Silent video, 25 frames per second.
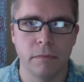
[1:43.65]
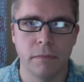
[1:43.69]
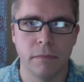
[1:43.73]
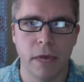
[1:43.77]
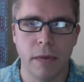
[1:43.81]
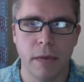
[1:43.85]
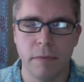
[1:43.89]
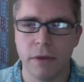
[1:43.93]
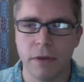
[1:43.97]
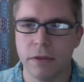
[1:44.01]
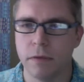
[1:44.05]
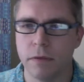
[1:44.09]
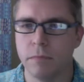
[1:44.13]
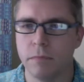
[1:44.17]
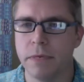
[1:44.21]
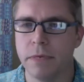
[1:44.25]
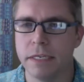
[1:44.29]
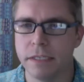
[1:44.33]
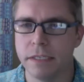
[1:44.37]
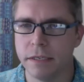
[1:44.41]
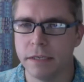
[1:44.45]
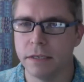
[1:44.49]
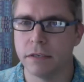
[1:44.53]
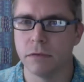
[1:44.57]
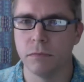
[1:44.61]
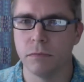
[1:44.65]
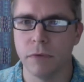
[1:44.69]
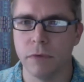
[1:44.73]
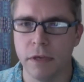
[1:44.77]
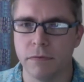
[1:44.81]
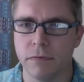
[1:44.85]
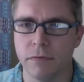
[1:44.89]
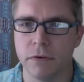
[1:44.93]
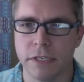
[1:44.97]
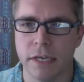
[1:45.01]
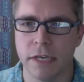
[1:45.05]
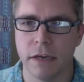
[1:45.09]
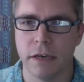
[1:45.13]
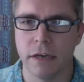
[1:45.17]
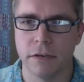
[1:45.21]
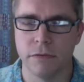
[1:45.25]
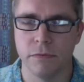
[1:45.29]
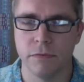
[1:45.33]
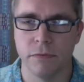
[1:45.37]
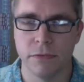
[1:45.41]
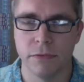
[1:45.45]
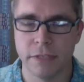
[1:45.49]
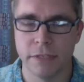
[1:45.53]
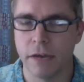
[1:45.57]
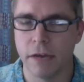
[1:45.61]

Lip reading: maybe the busiest week for South